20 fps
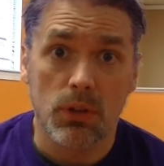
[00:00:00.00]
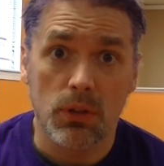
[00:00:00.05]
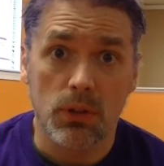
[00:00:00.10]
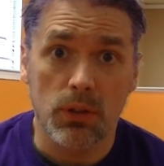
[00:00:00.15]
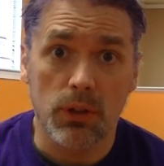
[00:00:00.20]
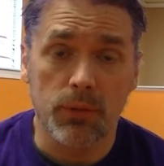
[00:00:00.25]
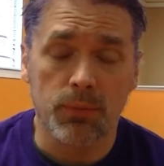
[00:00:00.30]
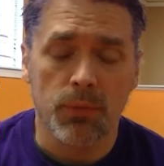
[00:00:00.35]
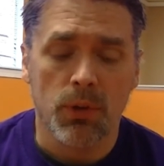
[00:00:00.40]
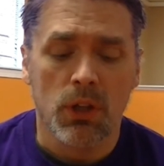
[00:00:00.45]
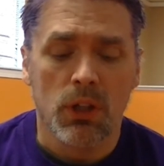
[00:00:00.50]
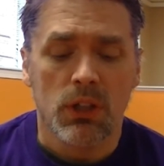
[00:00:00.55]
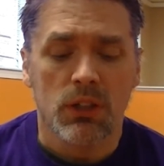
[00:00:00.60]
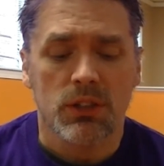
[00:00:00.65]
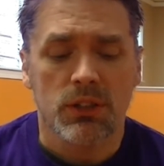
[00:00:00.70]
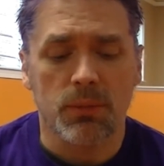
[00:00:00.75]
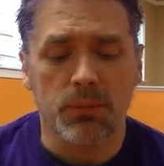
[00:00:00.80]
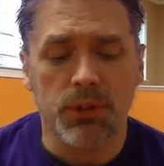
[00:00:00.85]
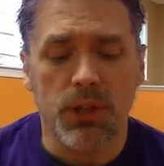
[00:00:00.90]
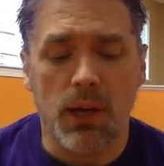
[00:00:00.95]
All right?
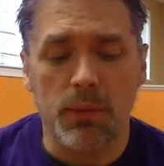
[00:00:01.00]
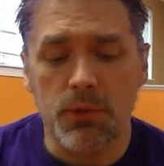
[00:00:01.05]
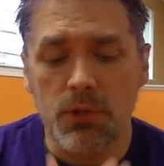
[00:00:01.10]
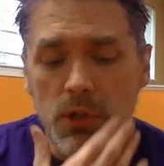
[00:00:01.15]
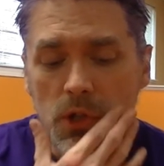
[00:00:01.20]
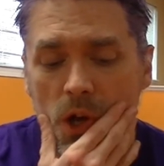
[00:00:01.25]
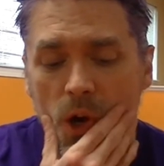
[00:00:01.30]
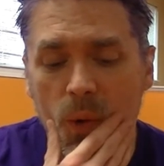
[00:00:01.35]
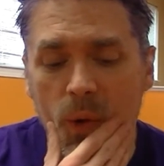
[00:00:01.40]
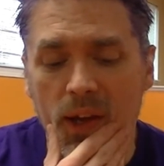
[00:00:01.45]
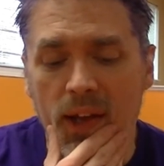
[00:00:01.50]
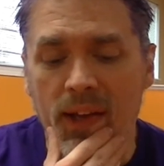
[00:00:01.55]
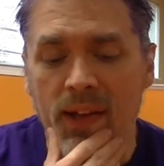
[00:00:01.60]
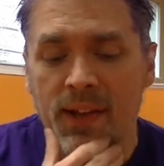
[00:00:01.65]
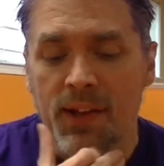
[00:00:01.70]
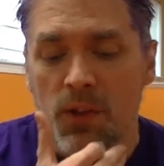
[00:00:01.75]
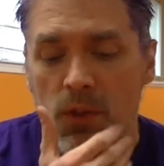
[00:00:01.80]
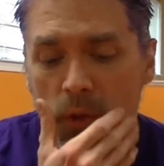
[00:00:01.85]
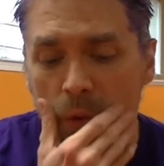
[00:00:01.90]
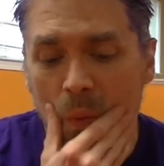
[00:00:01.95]
Sometimes knowing
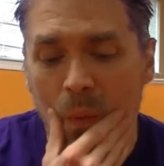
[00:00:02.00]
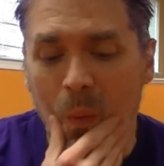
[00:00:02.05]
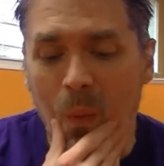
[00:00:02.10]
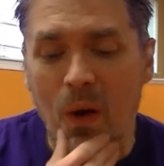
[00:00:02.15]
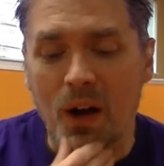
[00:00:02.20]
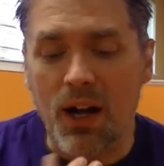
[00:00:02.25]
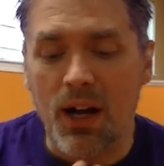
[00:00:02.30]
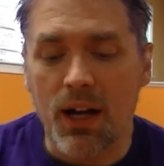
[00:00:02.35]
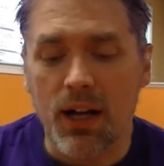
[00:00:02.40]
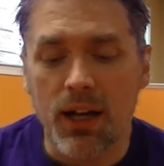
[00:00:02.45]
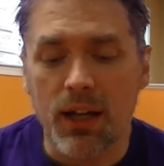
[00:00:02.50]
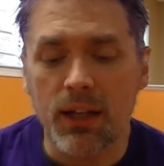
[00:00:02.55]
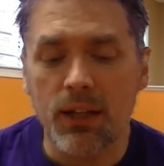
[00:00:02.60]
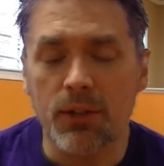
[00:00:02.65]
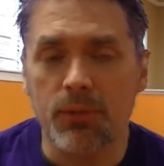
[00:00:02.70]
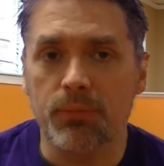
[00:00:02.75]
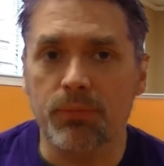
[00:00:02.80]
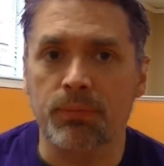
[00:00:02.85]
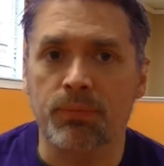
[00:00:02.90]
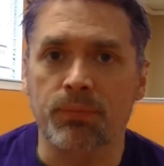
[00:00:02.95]
the why
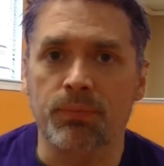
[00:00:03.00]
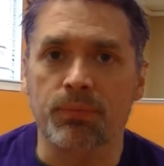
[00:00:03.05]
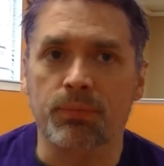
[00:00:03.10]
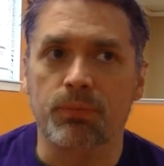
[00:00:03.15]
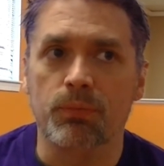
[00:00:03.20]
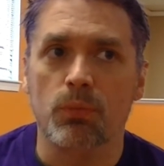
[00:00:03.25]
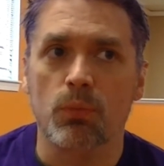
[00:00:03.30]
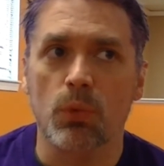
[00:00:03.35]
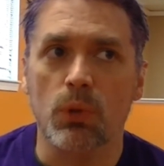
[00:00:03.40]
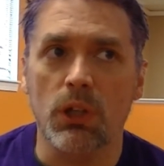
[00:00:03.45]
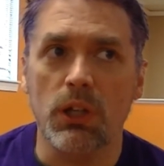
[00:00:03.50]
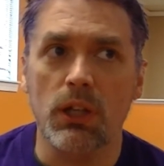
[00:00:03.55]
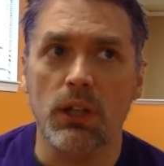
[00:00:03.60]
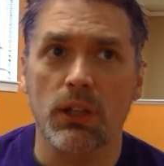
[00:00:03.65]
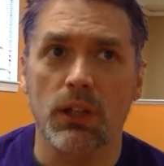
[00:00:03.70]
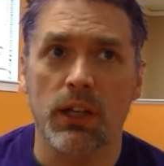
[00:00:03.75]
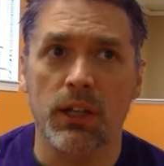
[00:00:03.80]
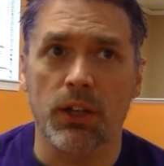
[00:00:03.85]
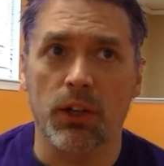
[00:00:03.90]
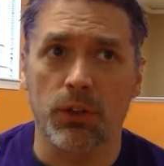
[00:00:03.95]

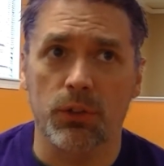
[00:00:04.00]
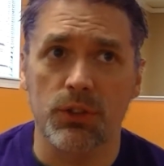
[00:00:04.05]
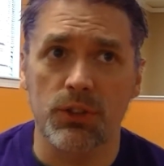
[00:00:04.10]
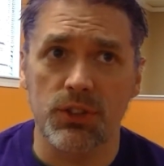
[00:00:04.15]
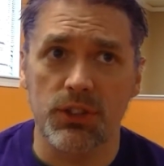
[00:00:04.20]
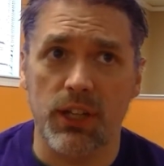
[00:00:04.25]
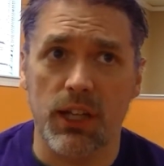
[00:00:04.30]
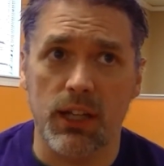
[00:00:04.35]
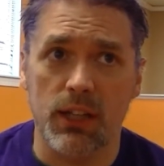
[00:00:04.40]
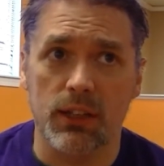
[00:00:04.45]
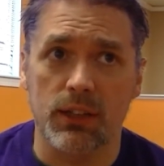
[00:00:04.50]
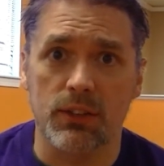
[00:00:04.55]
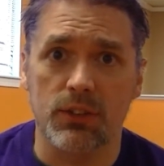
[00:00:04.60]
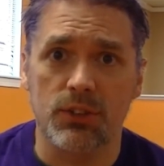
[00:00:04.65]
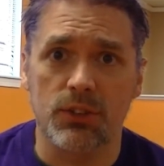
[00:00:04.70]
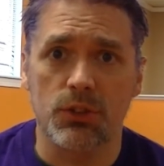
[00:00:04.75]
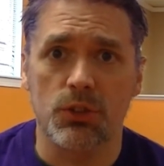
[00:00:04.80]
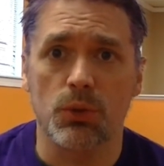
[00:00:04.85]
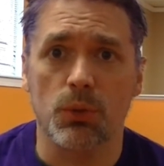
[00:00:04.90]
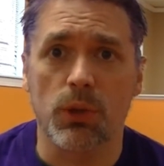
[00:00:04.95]
and understanding the
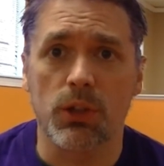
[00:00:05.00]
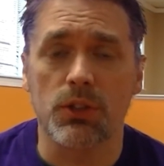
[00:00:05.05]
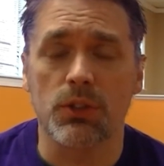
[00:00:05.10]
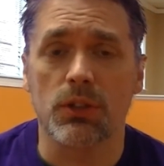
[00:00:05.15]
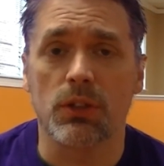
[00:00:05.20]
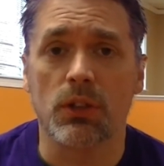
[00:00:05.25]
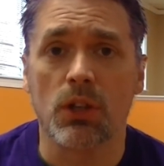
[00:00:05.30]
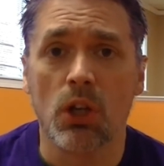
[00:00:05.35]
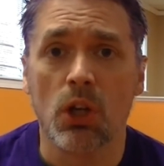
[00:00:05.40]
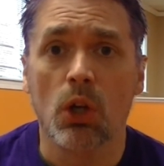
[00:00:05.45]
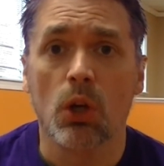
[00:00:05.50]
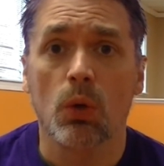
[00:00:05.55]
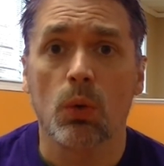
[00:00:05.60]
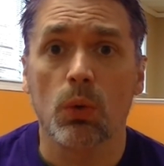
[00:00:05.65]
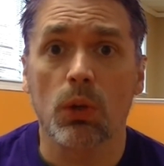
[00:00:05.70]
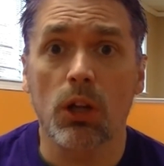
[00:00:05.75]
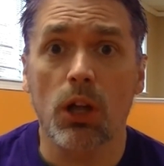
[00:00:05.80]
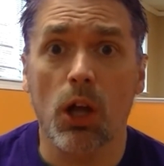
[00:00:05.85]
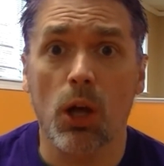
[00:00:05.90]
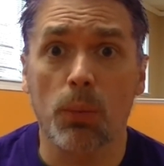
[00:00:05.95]
situation
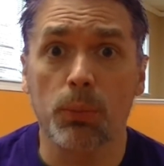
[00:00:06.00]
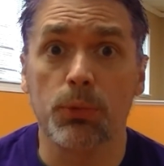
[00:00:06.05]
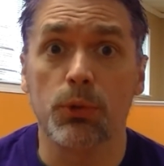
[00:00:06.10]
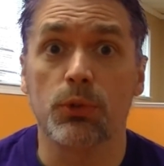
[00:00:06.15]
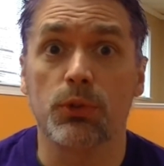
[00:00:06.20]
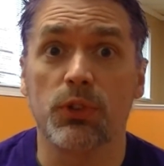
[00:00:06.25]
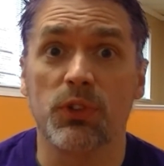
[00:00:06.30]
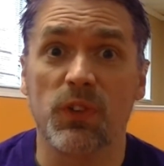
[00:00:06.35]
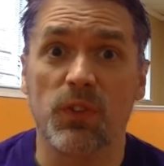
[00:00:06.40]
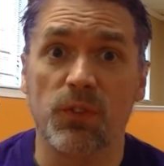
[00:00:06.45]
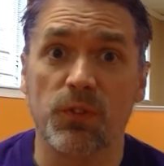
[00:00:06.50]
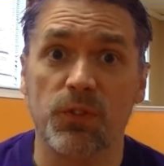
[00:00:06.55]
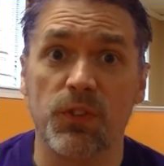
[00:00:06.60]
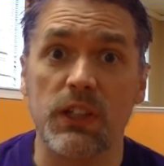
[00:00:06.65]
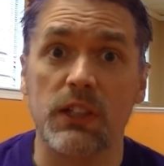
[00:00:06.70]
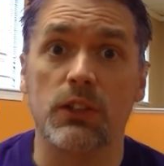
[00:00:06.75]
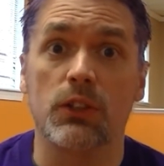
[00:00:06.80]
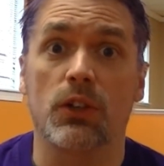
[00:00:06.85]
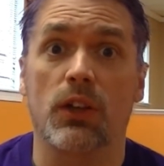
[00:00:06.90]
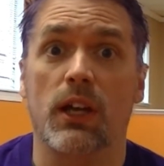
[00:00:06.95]
will help you to
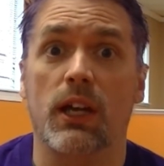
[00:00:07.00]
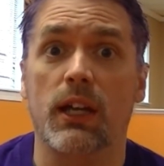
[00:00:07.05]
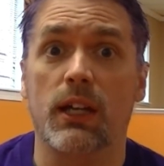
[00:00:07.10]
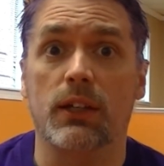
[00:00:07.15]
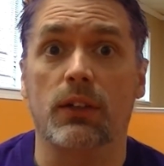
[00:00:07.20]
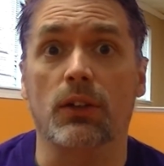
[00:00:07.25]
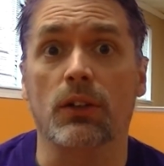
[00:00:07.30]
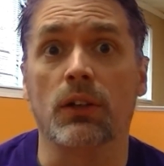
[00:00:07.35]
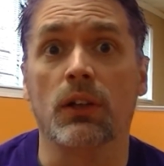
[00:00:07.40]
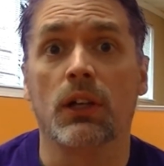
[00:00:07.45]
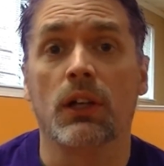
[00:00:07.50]
defeat your anger